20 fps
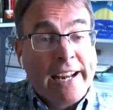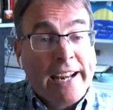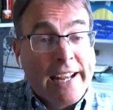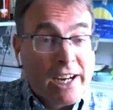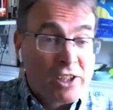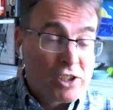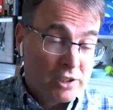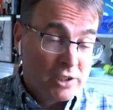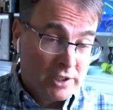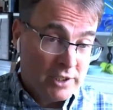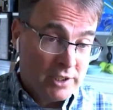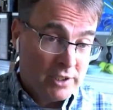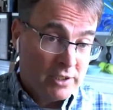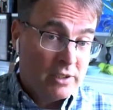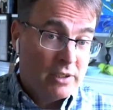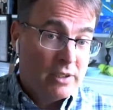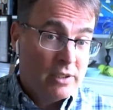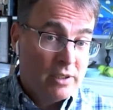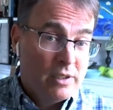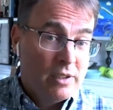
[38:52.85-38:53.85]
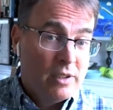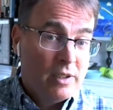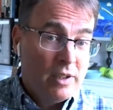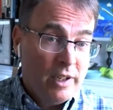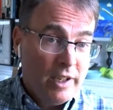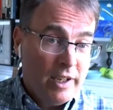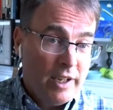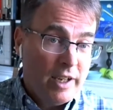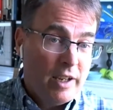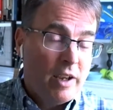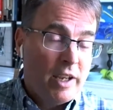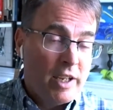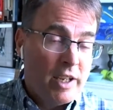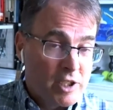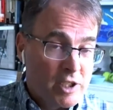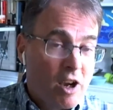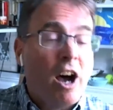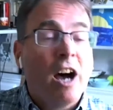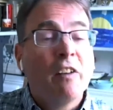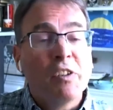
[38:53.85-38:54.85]
That actually
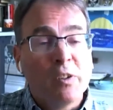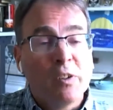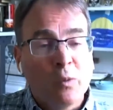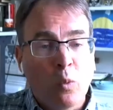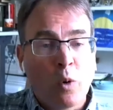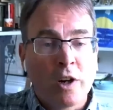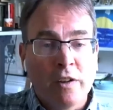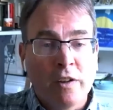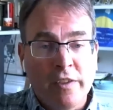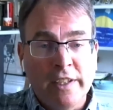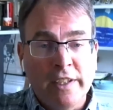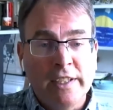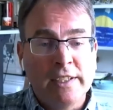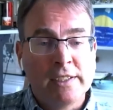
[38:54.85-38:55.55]
is often where